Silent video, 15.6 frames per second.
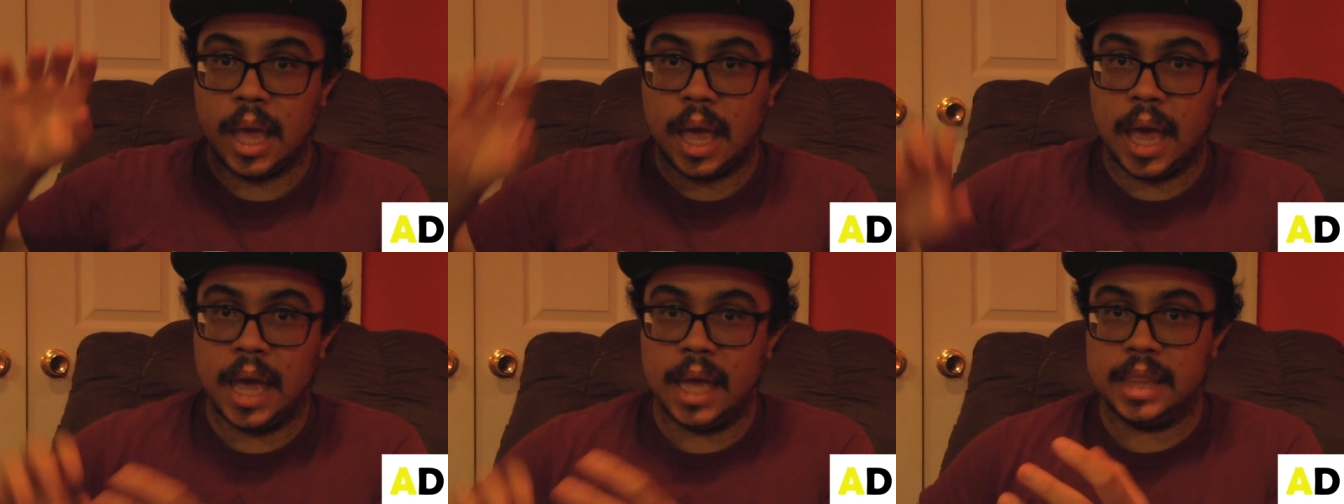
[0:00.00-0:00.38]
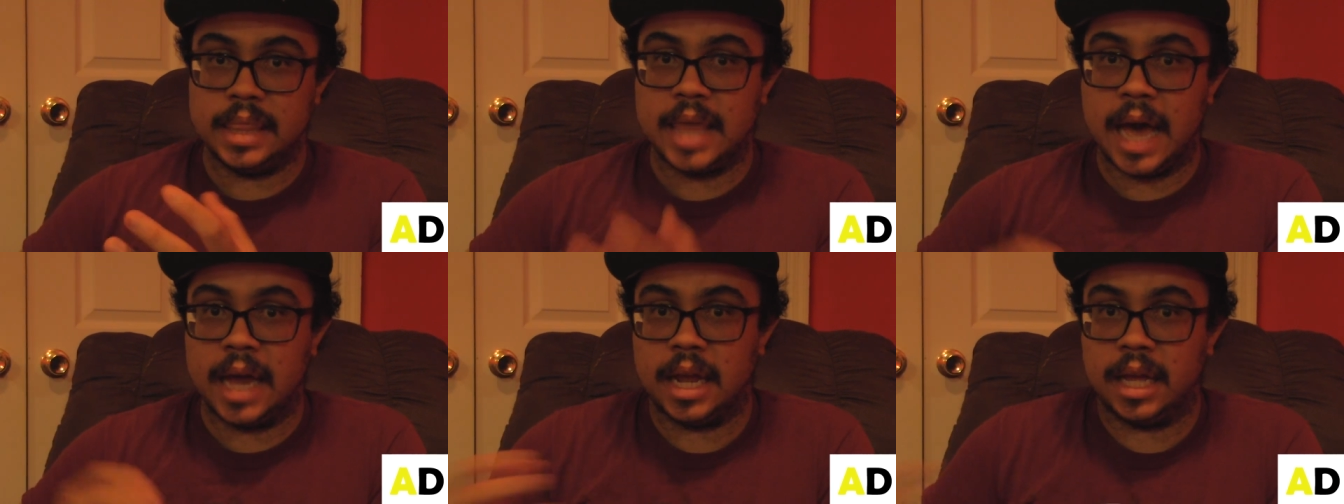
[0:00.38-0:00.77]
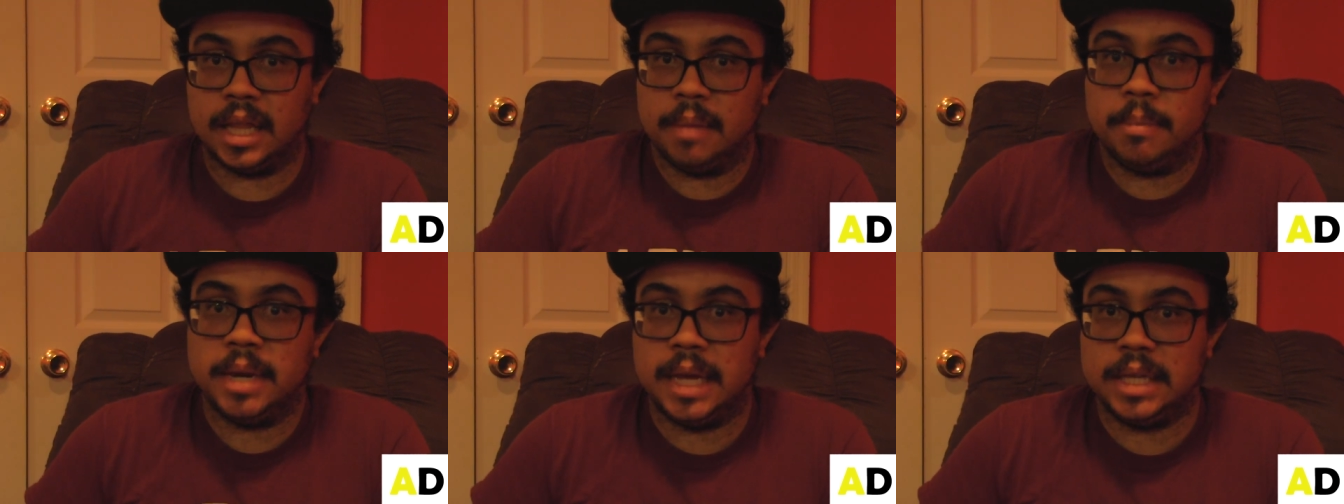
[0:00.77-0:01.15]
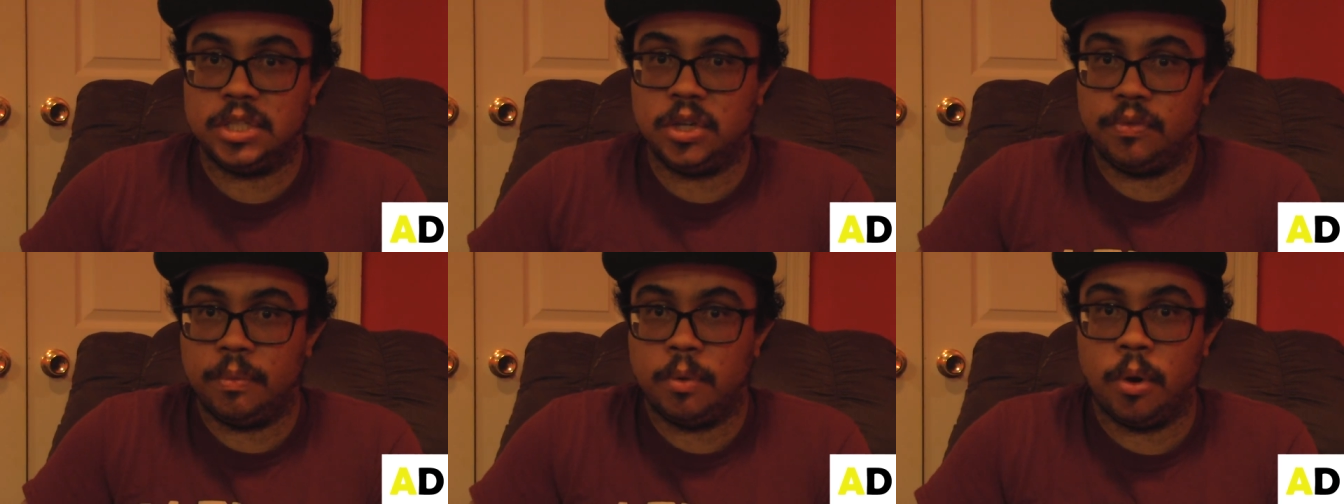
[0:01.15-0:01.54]
and that
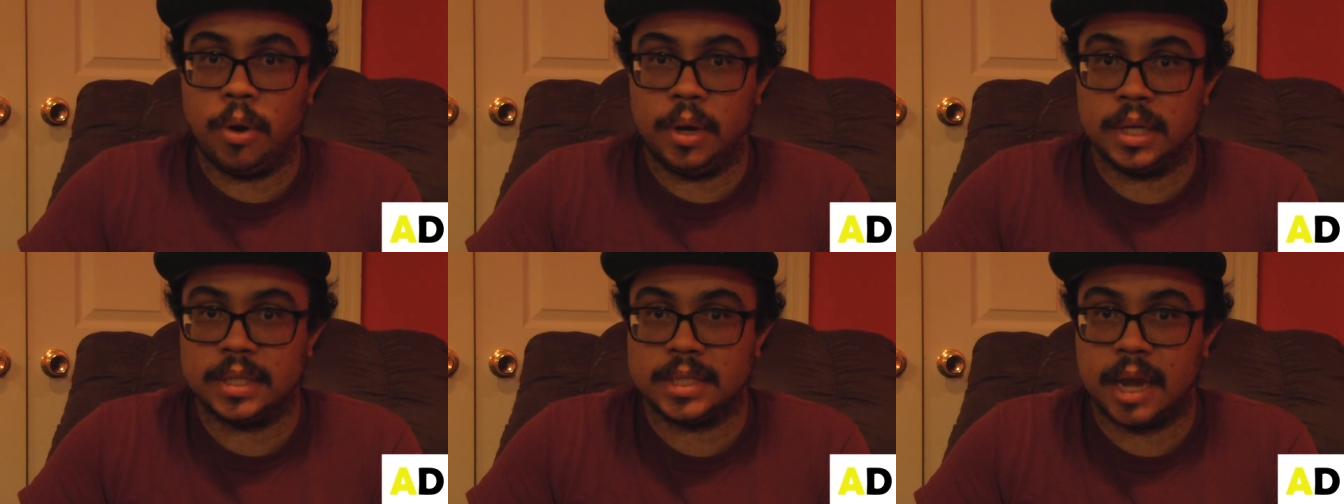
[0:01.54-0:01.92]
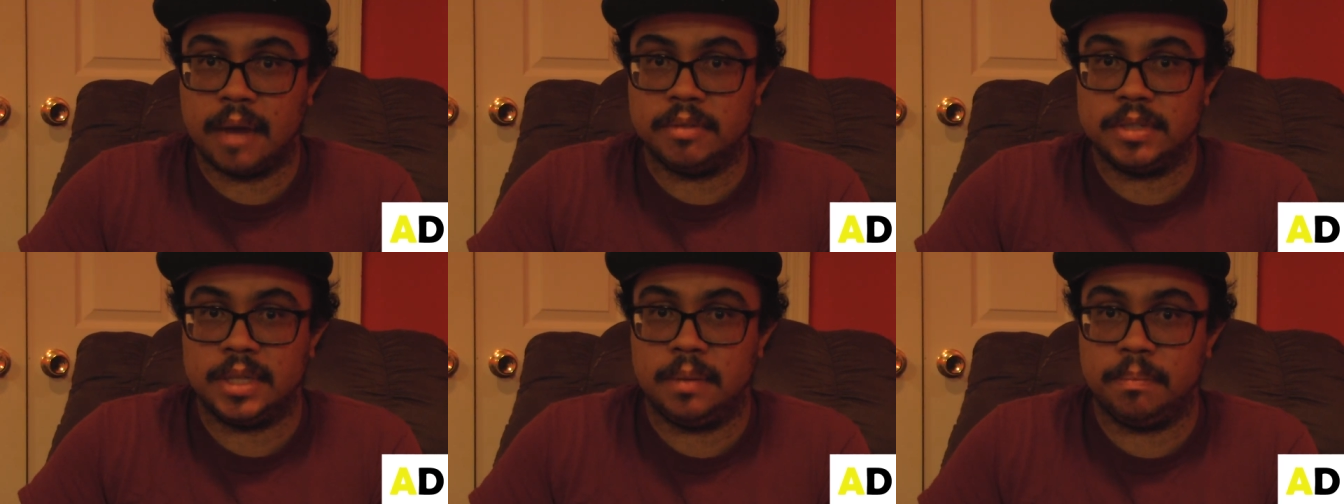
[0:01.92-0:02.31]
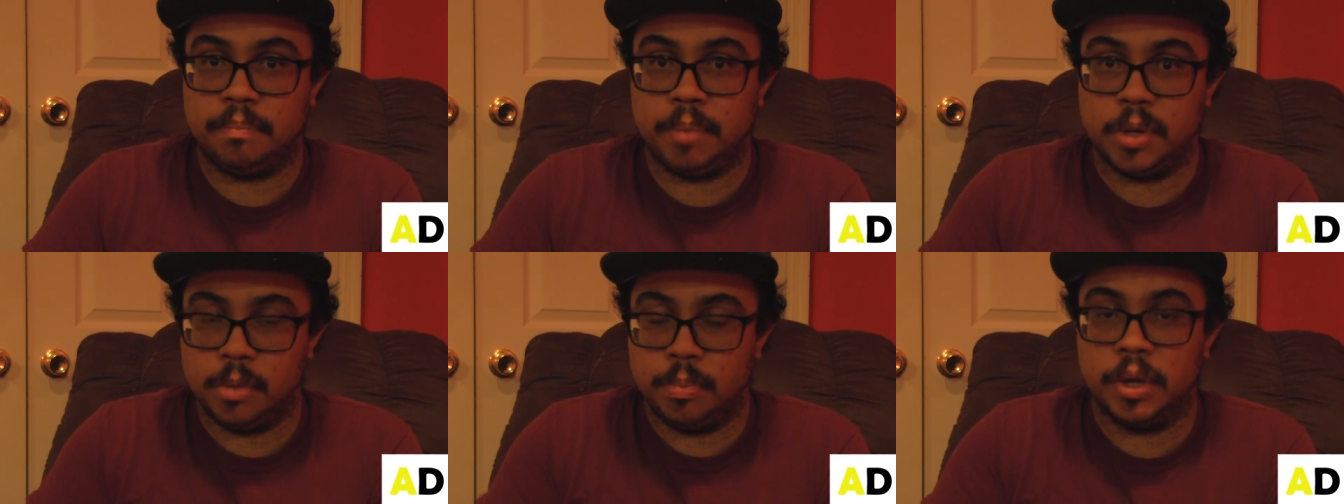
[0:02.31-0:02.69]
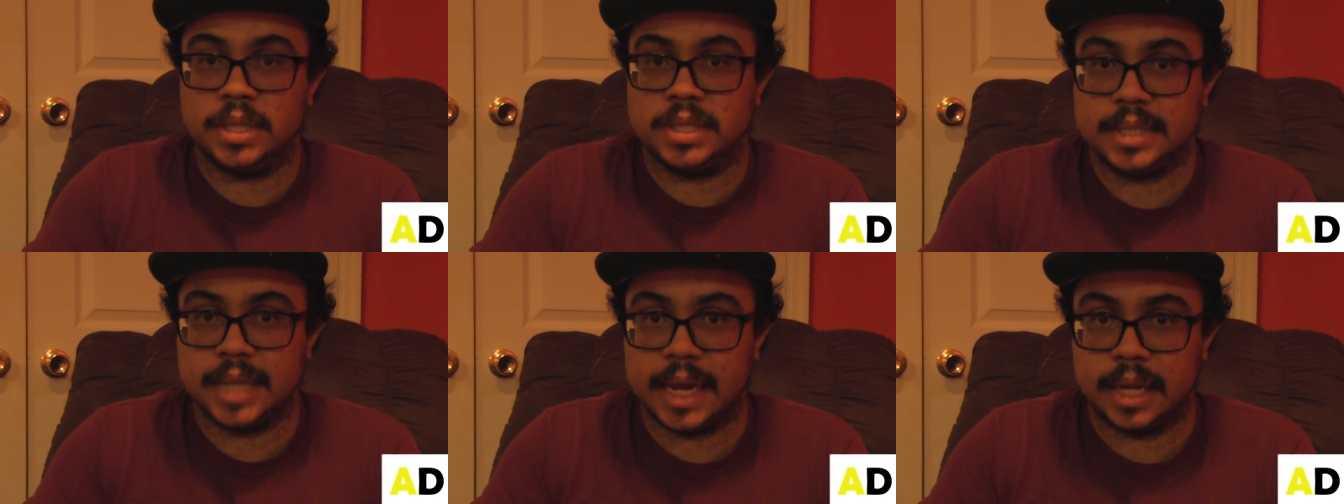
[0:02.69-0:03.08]
eliminates you from going to Stuyvesant, but you put
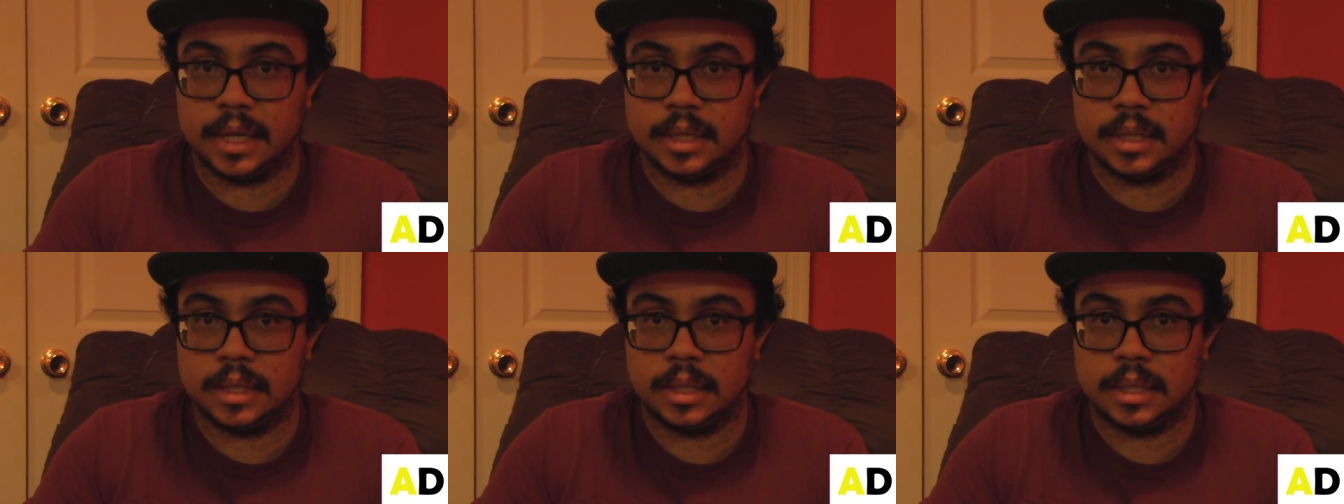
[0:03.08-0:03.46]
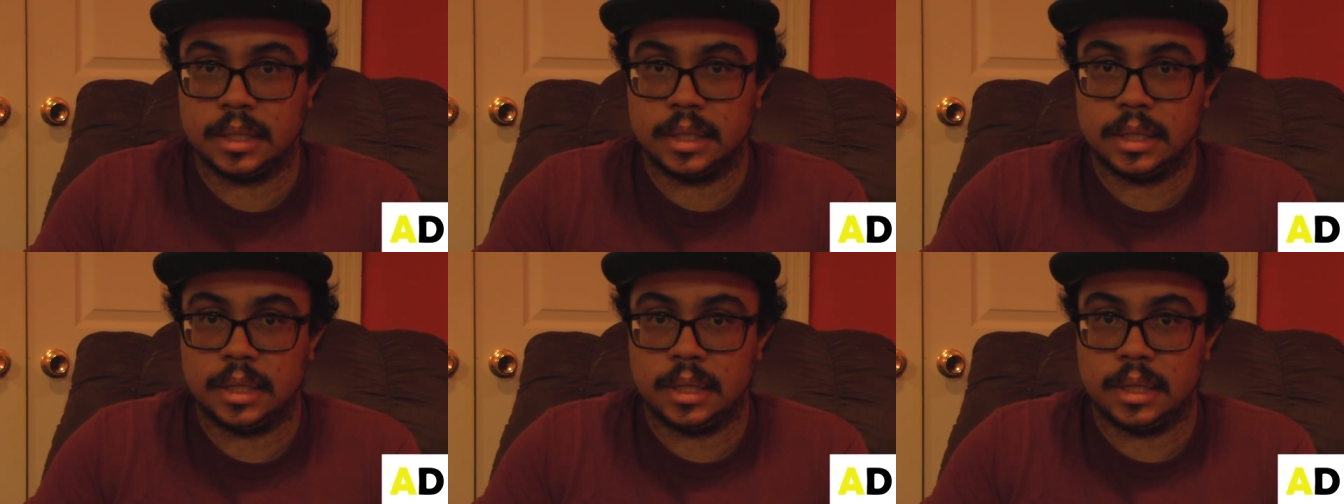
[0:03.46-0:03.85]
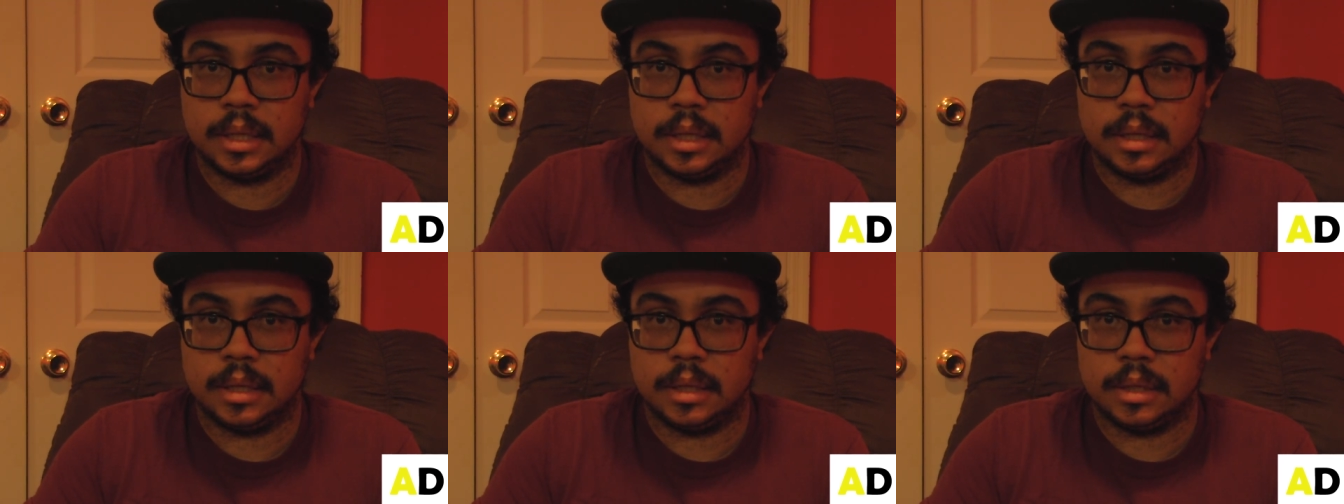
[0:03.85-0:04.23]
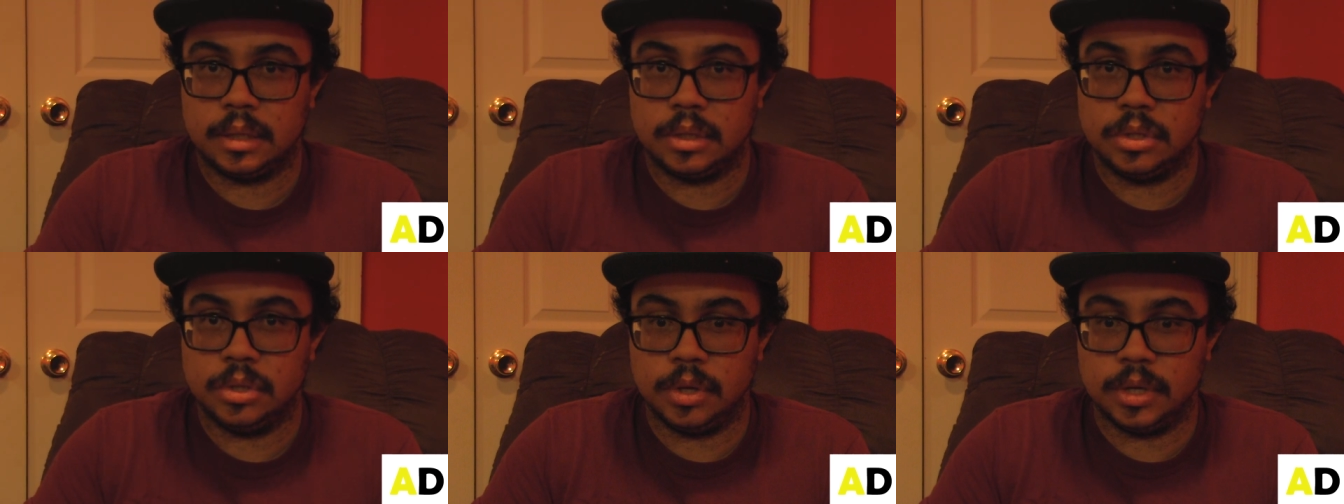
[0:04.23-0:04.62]
it second.
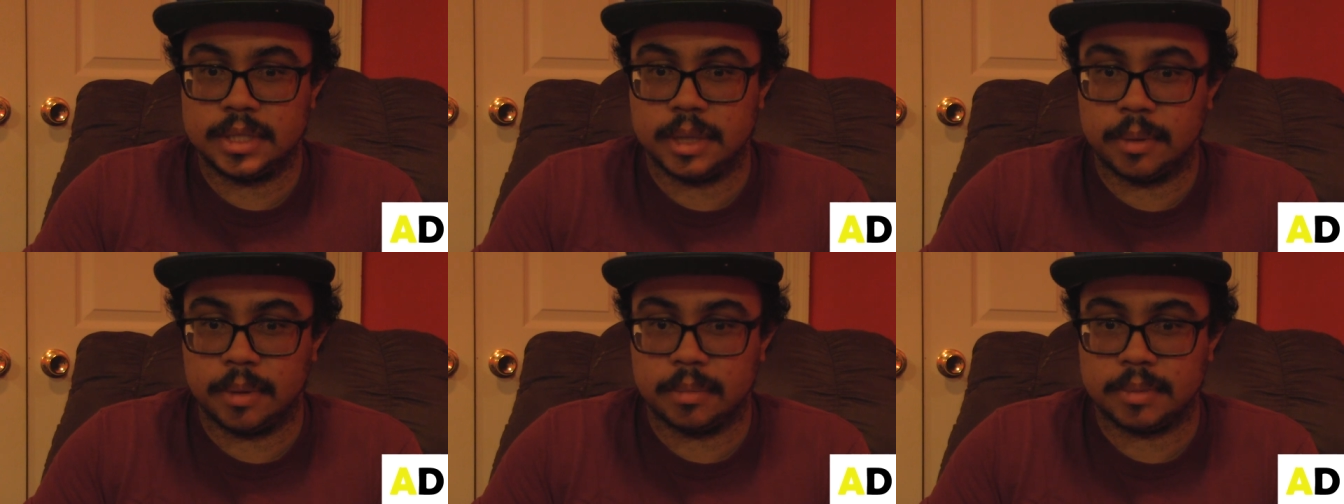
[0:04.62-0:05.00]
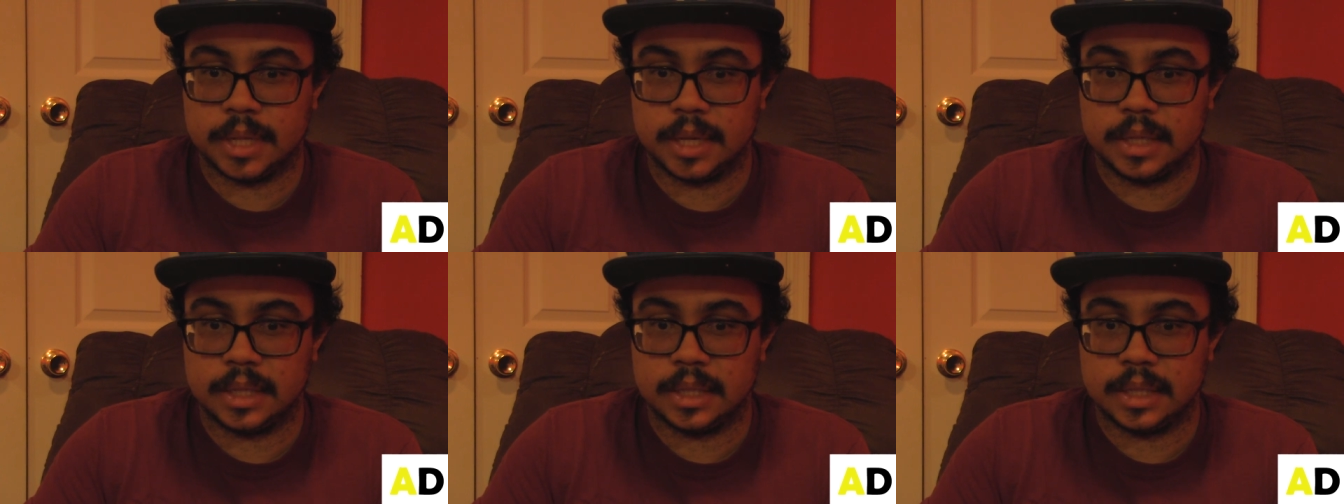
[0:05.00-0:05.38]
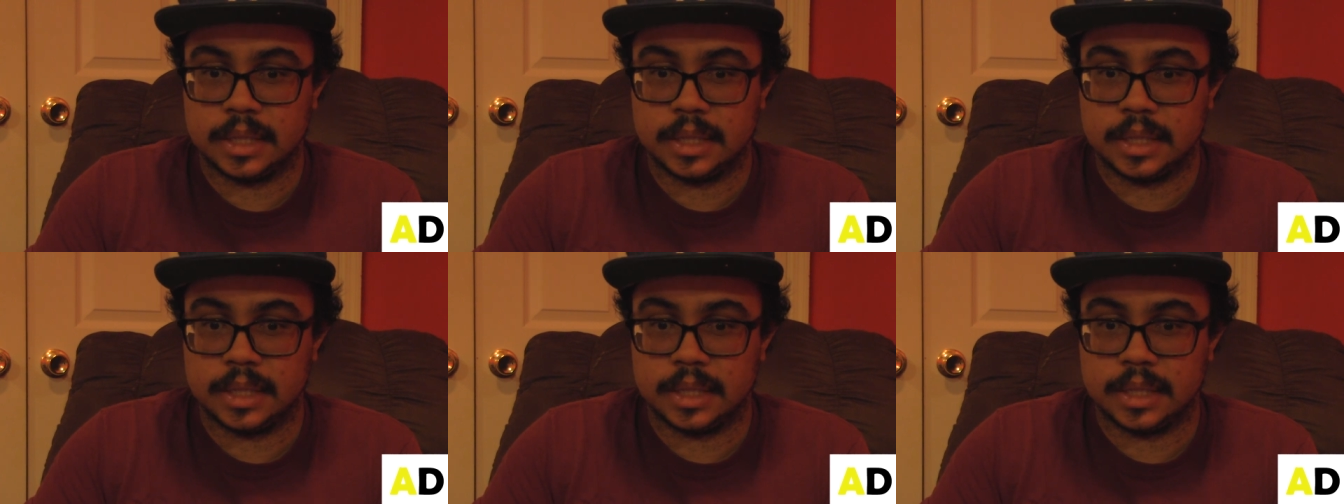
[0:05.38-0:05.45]
Do you understand what I'm saying?